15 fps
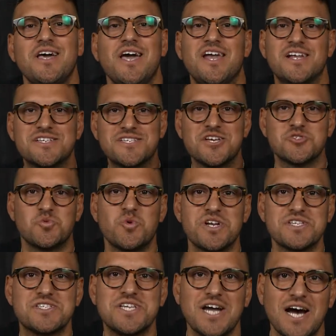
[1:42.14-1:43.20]
and it says, What
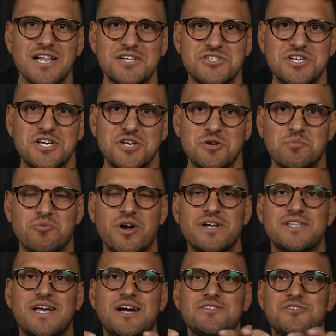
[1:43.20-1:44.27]
is theology? it'll
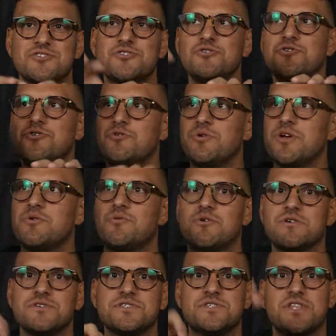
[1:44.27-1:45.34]
break down to two Greek
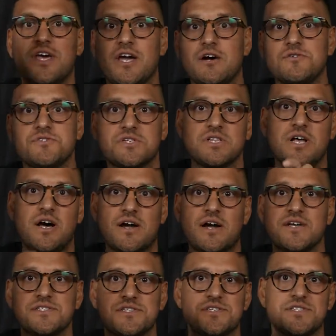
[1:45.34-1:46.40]
words, theos and
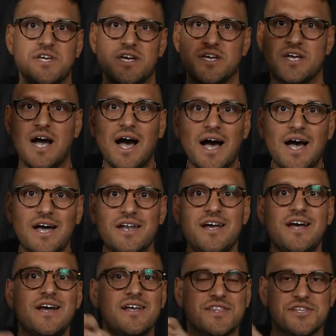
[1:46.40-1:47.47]
logos, and say, God,
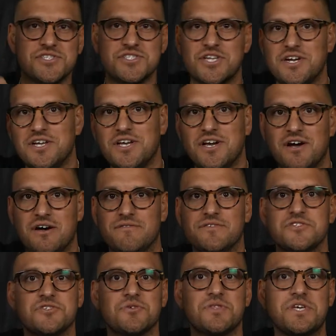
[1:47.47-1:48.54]
the study of.
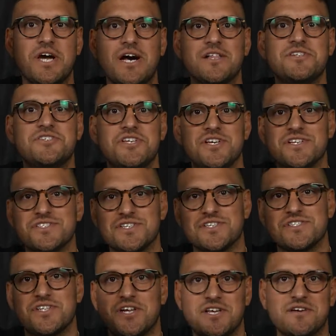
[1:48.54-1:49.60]
And so theology is the
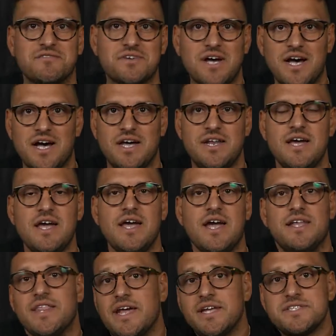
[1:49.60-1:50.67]
study of God.
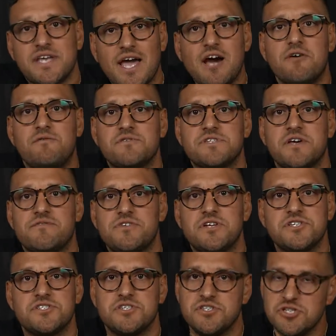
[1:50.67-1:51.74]
And that is a helpful
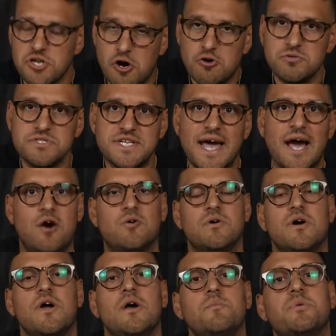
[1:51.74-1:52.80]
definition, no doubt.
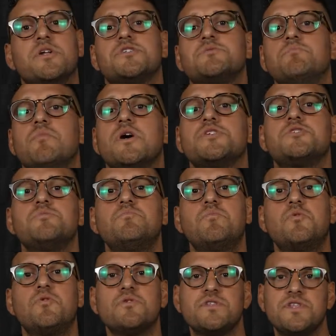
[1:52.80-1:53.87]
But it's much
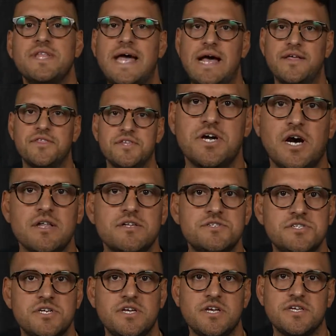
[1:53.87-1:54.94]
more than that.
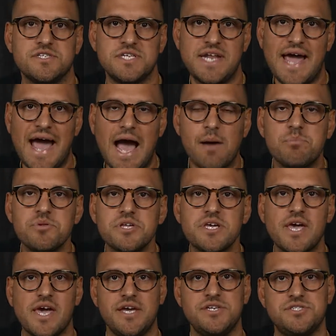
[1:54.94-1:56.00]
Theology is an
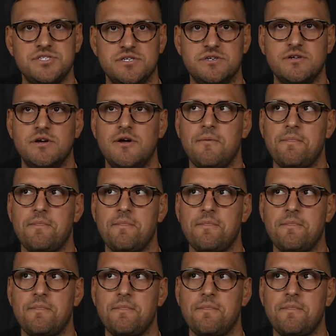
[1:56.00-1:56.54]
application